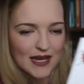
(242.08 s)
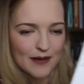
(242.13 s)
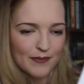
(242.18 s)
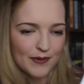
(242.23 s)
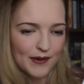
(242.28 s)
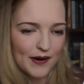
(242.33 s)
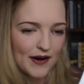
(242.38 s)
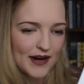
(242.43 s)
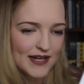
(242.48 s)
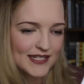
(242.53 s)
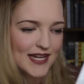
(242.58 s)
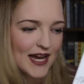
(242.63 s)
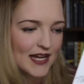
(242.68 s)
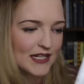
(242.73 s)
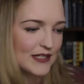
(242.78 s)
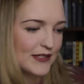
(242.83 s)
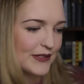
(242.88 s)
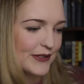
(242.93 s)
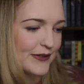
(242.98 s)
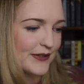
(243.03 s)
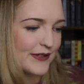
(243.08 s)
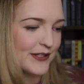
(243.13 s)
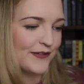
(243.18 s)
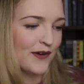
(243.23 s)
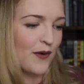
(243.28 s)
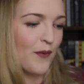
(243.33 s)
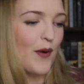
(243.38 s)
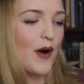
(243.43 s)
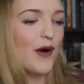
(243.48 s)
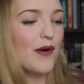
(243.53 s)
temporary tattoos
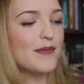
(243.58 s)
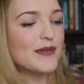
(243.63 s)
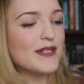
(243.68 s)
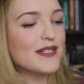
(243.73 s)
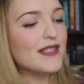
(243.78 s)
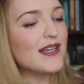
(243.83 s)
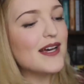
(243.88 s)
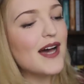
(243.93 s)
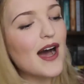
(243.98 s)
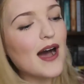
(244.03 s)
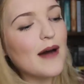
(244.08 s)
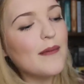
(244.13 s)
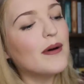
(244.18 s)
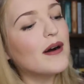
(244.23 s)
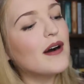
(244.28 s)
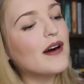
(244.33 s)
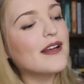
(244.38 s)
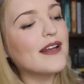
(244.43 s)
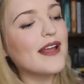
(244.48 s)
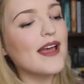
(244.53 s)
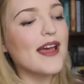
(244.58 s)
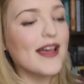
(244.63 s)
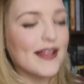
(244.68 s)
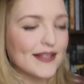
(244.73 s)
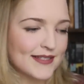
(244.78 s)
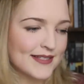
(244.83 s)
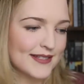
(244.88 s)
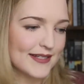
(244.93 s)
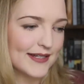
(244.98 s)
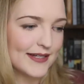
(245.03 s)
from Welcome to the Hub on
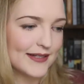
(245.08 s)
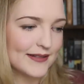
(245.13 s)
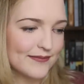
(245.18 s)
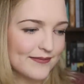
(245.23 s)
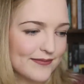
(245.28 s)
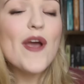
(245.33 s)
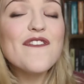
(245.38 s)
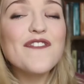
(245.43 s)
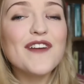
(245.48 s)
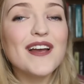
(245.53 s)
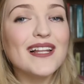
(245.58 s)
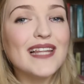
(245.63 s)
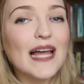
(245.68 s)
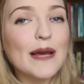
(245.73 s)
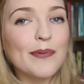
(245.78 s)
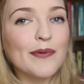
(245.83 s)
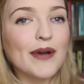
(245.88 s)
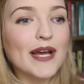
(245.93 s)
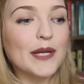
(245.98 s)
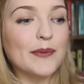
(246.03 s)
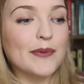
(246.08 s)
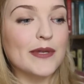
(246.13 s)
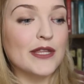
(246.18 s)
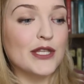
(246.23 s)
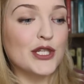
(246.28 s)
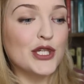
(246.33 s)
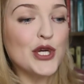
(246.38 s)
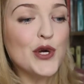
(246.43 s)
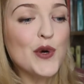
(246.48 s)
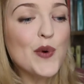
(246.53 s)
Etsy. We've collaborated
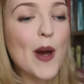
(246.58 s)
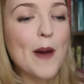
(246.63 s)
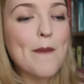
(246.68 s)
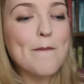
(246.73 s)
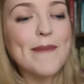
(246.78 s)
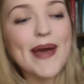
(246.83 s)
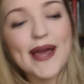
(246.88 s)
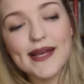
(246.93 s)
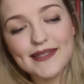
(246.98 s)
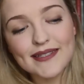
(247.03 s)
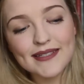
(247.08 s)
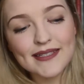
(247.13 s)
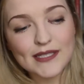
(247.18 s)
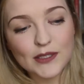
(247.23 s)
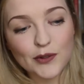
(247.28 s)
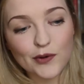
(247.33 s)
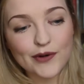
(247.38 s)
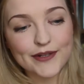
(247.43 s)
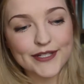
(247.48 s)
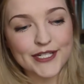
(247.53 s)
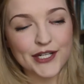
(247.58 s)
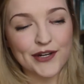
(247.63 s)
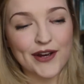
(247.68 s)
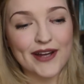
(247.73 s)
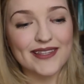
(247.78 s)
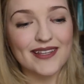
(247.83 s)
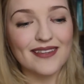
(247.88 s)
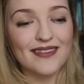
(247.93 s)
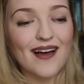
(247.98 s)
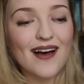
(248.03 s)
with two amazing stores to
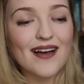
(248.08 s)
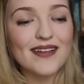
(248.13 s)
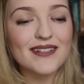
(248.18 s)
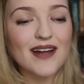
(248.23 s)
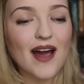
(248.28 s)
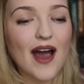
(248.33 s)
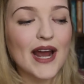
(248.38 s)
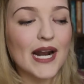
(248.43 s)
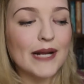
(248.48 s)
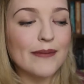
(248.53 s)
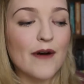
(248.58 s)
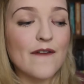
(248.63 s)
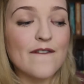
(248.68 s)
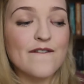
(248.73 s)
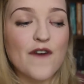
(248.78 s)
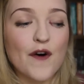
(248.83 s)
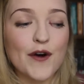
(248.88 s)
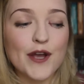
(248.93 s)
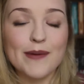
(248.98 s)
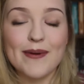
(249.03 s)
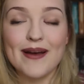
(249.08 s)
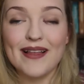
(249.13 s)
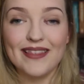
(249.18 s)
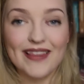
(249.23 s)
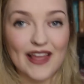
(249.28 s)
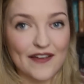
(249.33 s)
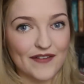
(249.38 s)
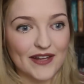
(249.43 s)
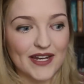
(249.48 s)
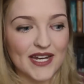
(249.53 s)
create the last item of Volume
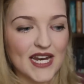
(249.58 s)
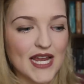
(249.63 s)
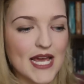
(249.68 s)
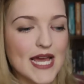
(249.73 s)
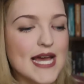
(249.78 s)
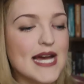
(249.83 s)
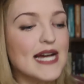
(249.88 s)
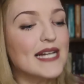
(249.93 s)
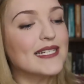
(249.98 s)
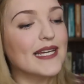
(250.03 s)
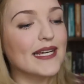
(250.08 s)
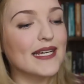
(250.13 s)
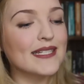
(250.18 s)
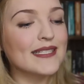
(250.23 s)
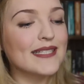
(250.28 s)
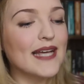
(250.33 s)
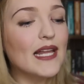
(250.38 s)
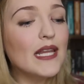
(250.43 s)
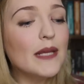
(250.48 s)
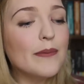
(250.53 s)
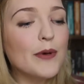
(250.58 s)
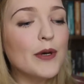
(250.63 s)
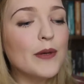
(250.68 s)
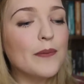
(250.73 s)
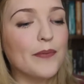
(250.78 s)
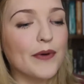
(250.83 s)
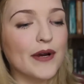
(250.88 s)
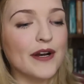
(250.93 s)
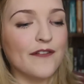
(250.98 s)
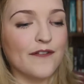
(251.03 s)
11. Take a Sailor
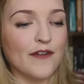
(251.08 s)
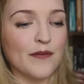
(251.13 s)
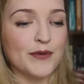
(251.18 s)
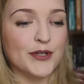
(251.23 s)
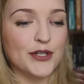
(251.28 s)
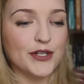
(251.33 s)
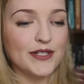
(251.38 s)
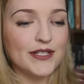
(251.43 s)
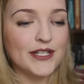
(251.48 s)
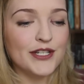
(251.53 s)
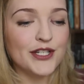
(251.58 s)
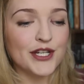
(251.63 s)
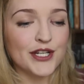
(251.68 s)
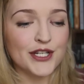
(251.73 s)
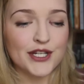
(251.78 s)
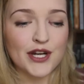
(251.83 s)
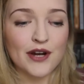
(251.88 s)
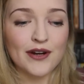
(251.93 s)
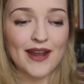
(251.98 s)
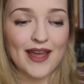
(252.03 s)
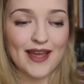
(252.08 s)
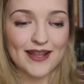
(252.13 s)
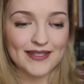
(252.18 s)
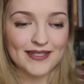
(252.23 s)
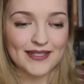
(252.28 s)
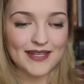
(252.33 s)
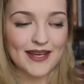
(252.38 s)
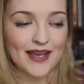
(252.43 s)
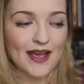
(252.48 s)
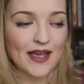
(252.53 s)
Moon print from Juicy Ginger on
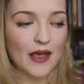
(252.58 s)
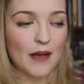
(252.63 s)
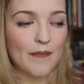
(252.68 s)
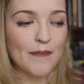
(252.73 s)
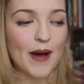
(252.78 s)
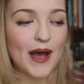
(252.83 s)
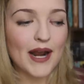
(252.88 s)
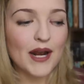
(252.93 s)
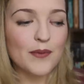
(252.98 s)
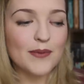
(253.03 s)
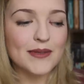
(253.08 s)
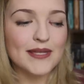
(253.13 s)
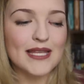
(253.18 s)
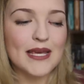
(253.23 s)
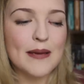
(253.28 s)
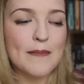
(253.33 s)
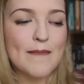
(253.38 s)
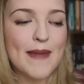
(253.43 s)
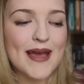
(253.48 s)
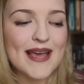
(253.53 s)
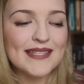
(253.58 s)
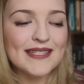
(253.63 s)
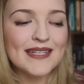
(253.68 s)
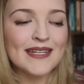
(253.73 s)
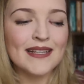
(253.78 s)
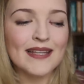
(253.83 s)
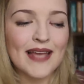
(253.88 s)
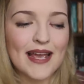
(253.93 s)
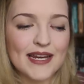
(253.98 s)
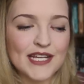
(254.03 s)
Etsy and combine it with the
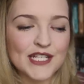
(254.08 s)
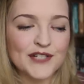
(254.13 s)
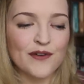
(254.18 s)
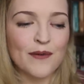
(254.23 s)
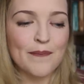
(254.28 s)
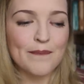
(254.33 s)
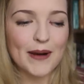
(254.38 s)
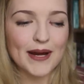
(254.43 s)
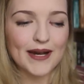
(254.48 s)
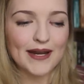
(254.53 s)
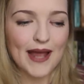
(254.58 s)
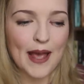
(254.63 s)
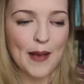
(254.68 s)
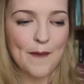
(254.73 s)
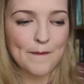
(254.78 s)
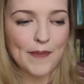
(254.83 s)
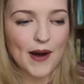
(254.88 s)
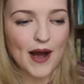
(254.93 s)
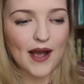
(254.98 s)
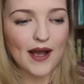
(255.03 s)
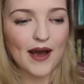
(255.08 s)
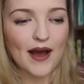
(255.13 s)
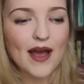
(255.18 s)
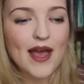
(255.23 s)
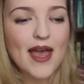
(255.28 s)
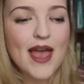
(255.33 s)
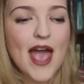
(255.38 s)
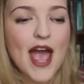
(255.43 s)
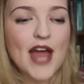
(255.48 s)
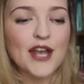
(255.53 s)
amazing ladies from Button Empire
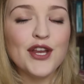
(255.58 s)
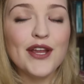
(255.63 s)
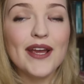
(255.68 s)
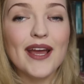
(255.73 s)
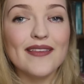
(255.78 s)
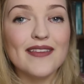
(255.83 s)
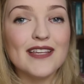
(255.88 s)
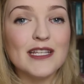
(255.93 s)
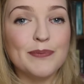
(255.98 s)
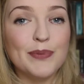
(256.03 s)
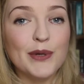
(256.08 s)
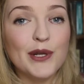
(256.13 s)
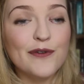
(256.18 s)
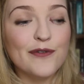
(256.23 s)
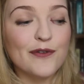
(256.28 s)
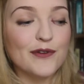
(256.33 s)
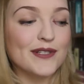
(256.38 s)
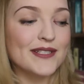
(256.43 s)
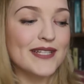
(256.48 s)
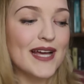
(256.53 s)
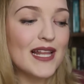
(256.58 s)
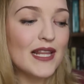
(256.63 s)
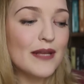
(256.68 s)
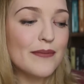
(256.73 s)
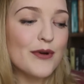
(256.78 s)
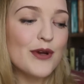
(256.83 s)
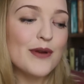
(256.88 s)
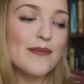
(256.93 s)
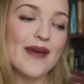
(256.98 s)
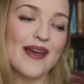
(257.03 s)
and you get these beautiful Sailor
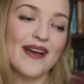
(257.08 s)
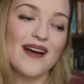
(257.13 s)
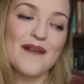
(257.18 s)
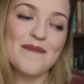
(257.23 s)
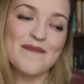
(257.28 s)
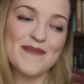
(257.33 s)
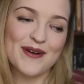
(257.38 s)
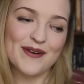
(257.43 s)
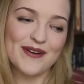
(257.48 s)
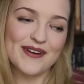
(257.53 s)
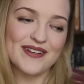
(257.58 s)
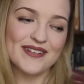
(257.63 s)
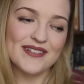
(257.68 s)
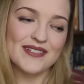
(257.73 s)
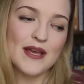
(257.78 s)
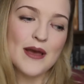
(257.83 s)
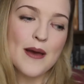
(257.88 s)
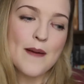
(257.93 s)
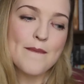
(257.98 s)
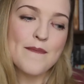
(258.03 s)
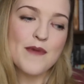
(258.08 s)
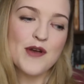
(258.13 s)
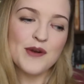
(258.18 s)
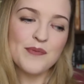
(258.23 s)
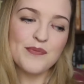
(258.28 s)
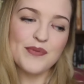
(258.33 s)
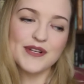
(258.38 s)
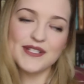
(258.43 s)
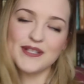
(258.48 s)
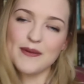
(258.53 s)
Moon makeup mirrors,
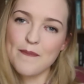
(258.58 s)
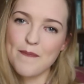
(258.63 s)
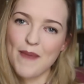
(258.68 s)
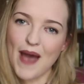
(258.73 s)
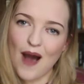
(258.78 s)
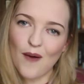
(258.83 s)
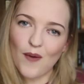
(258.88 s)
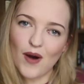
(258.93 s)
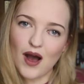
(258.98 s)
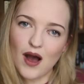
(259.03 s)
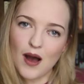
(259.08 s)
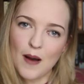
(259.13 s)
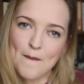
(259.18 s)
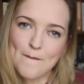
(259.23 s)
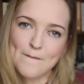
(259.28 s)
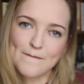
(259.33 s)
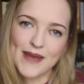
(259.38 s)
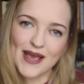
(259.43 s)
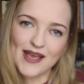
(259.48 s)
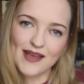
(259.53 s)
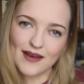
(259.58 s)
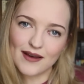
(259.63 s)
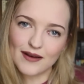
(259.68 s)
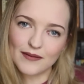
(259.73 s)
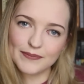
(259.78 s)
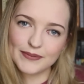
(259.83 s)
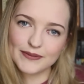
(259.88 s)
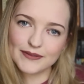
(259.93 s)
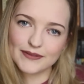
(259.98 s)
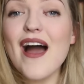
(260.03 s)
Moon Prism Power Makeup.